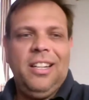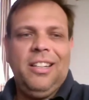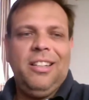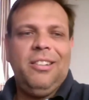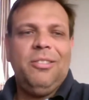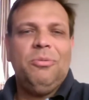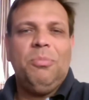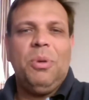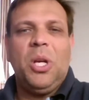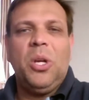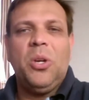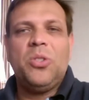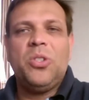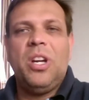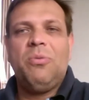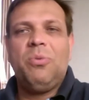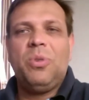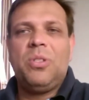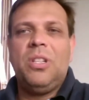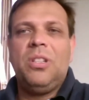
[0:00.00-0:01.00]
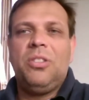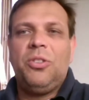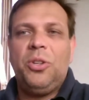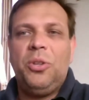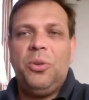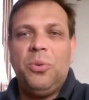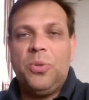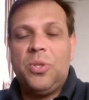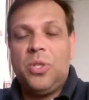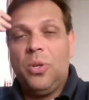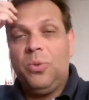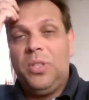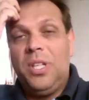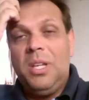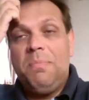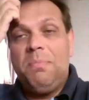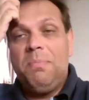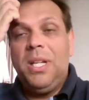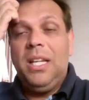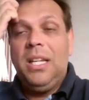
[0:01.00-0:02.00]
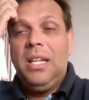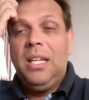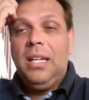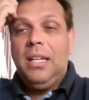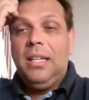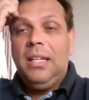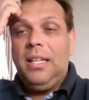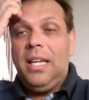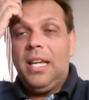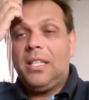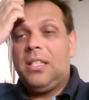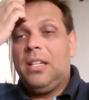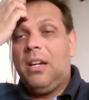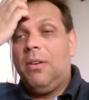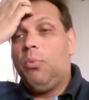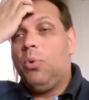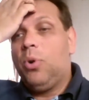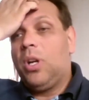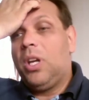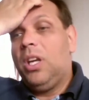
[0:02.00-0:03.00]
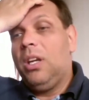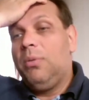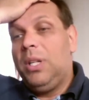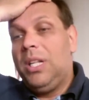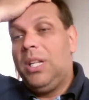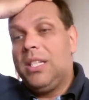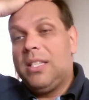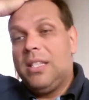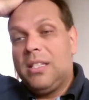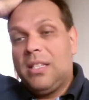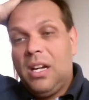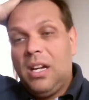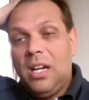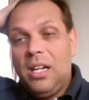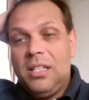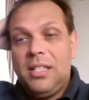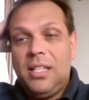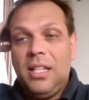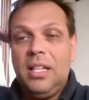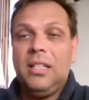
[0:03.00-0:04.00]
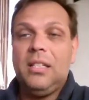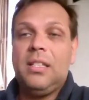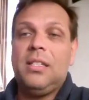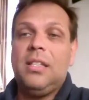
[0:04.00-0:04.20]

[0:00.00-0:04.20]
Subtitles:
because I was introduced so deeply. Yes, I'm working with SSI since